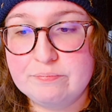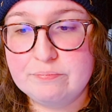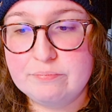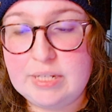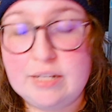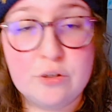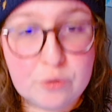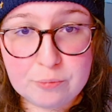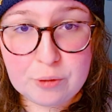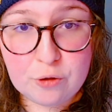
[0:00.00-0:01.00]
like a
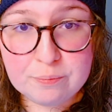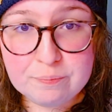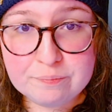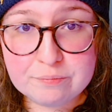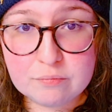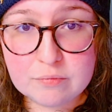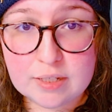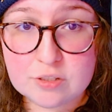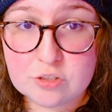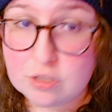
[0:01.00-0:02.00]
group home
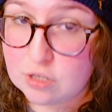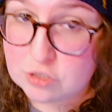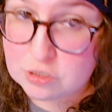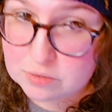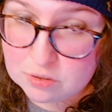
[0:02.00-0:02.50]
because she thought she was an